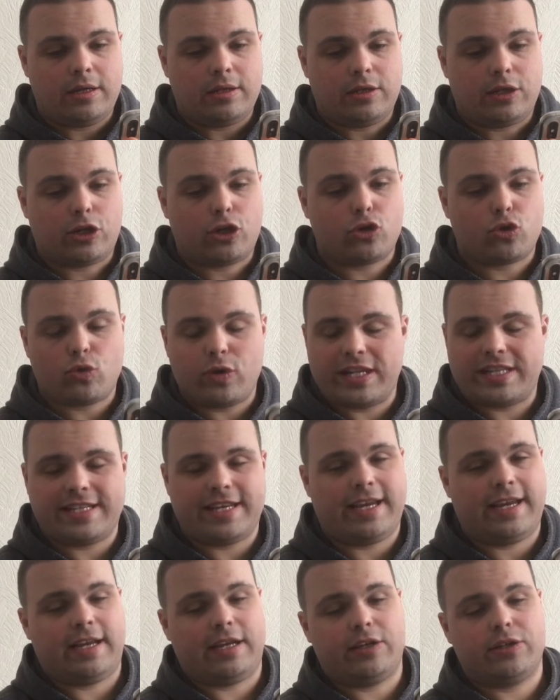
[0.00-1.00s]
the
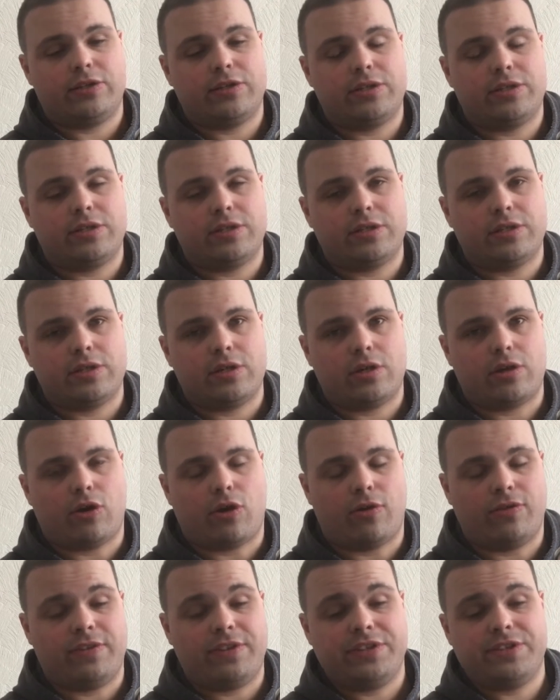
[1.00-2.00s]
critics
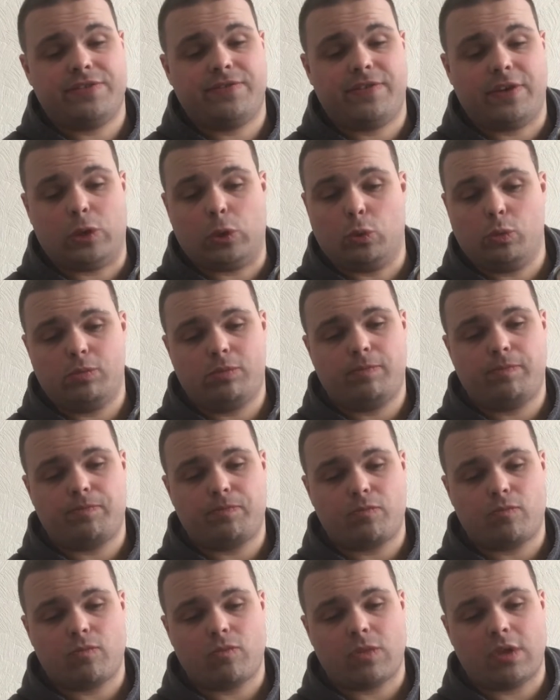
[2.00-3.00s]
on this film
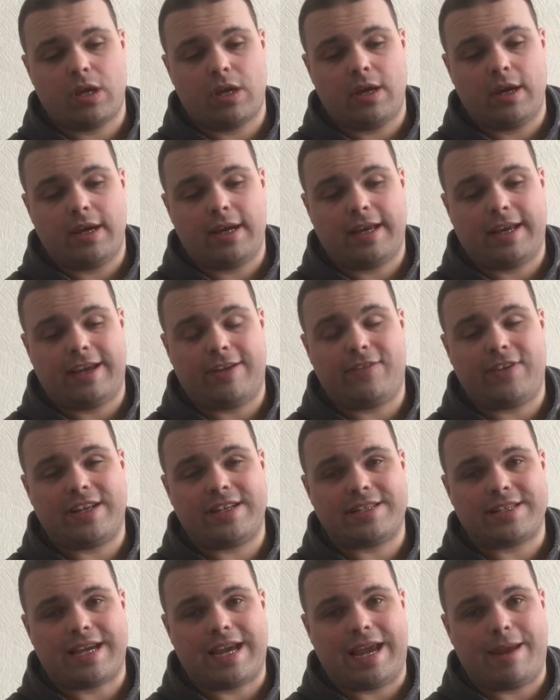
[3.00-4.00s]
gave
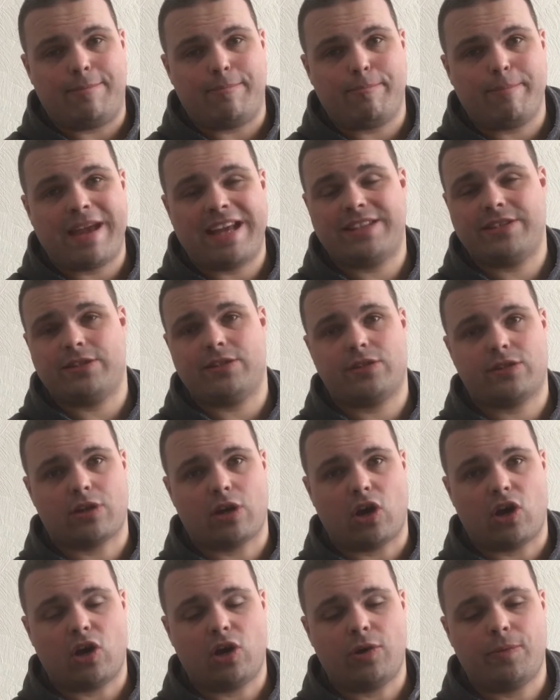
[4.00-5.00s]
it a
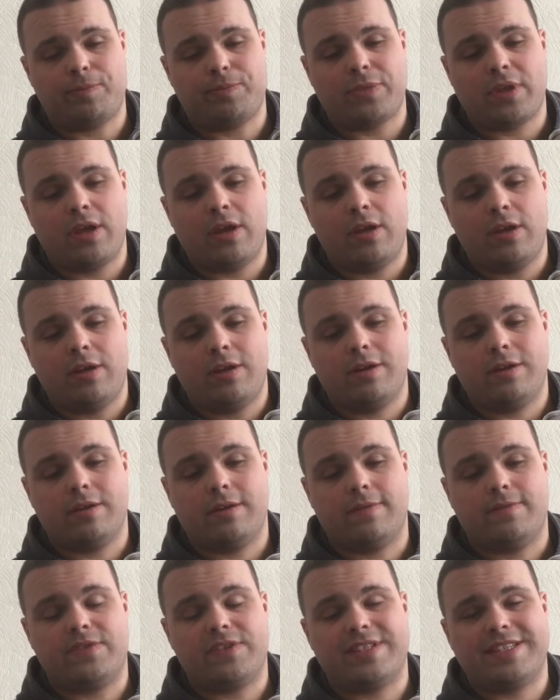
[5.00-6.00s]
Metascore
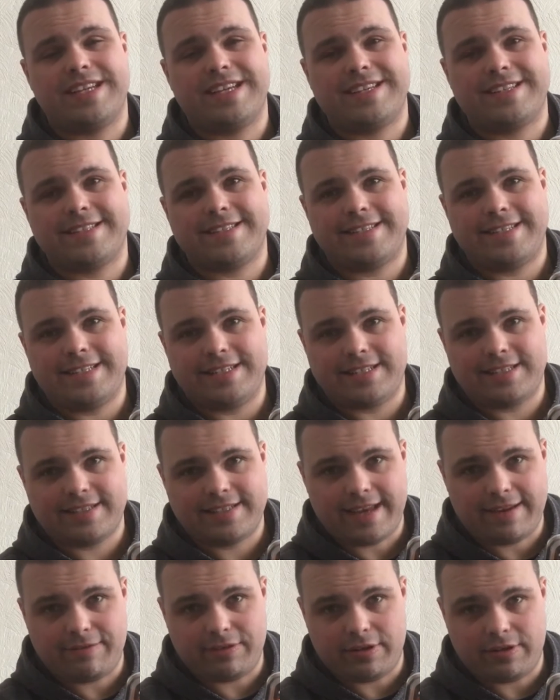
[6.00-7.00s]
of
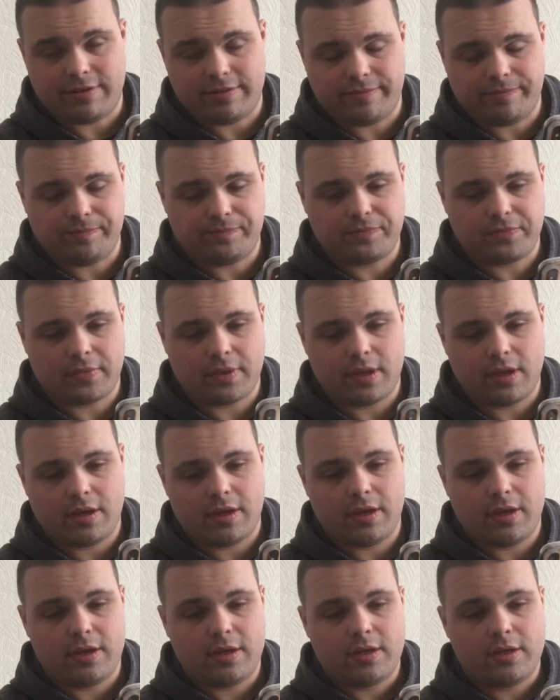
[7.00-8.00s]
67.
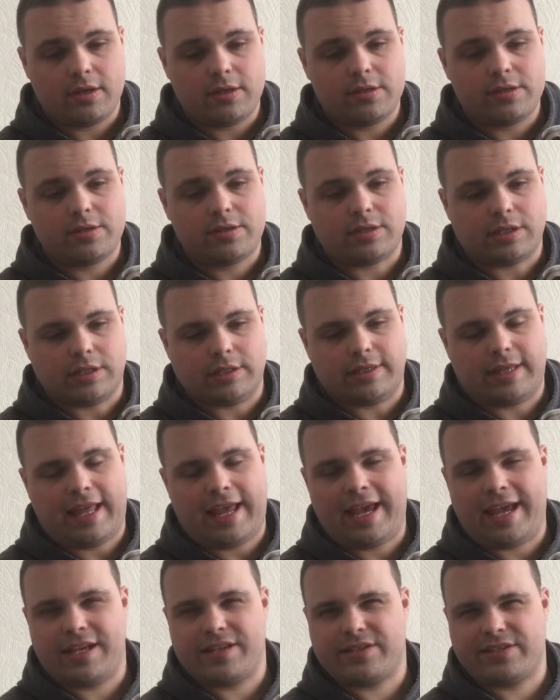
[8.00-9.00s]
So
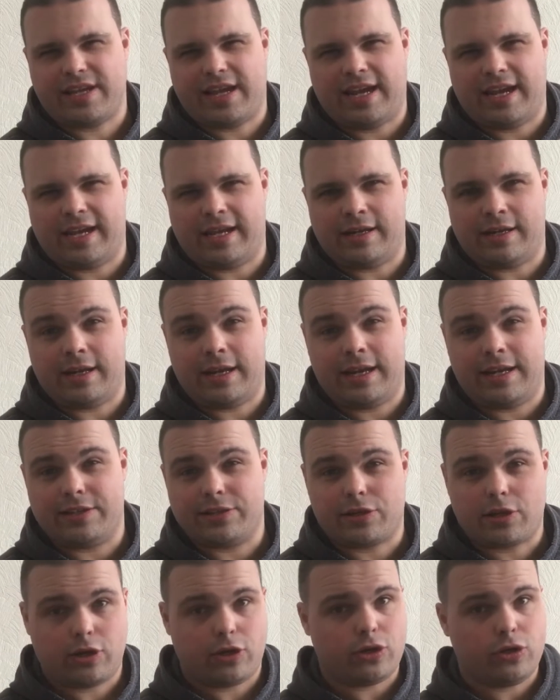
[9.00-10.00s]
they're saying
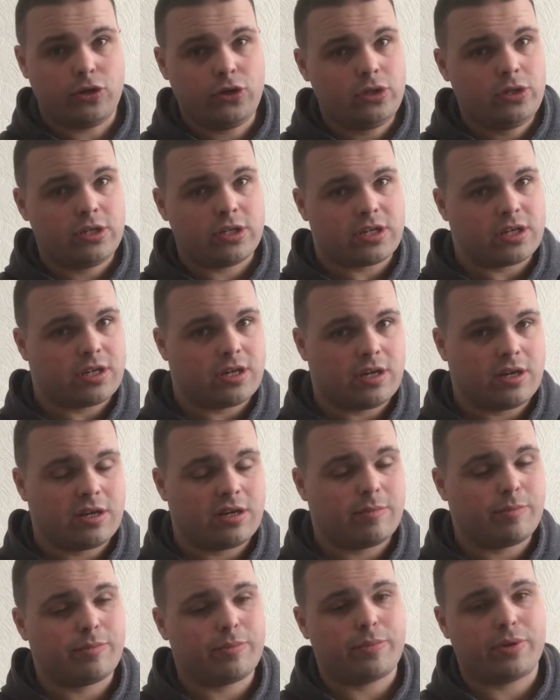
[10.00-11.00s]
it's good,
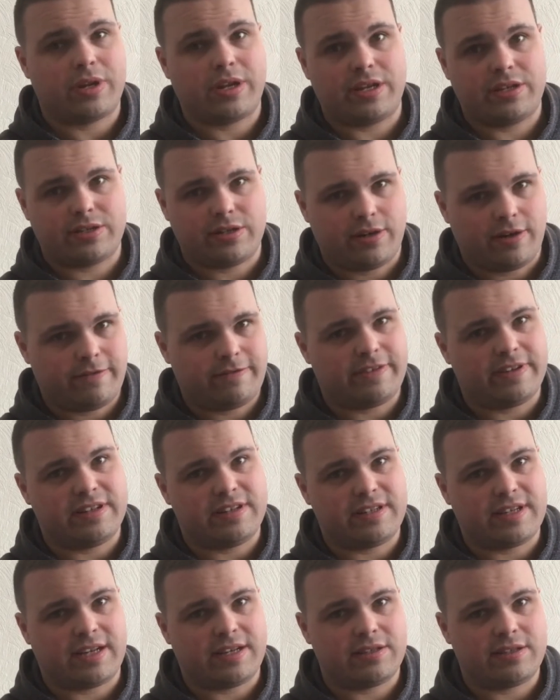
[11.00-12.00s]
but it's not
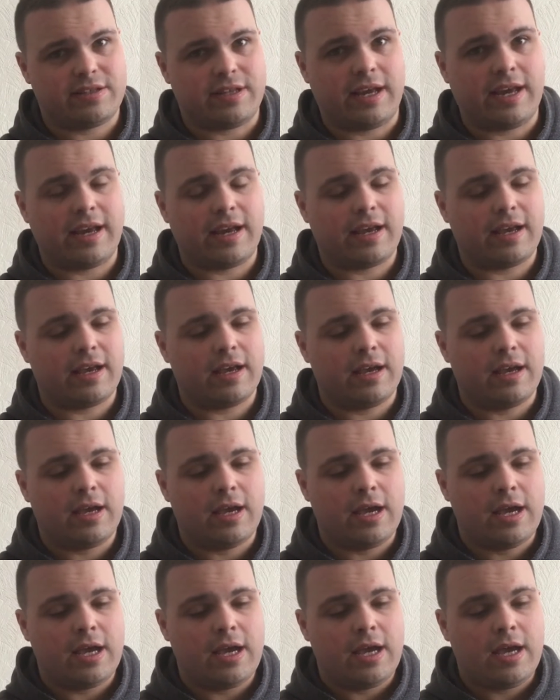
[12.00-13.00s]
fantastic.
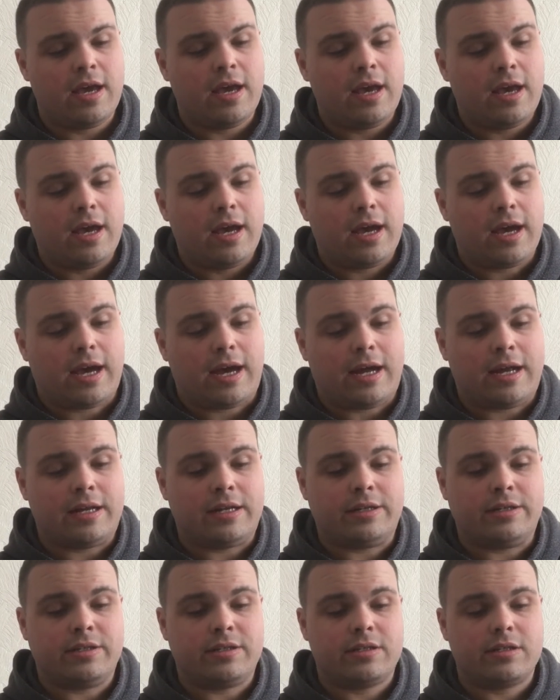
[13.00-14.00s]

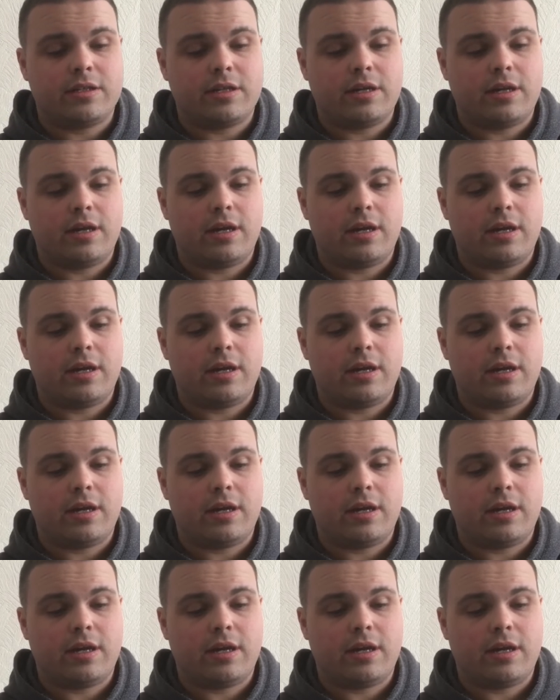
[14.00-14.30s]
And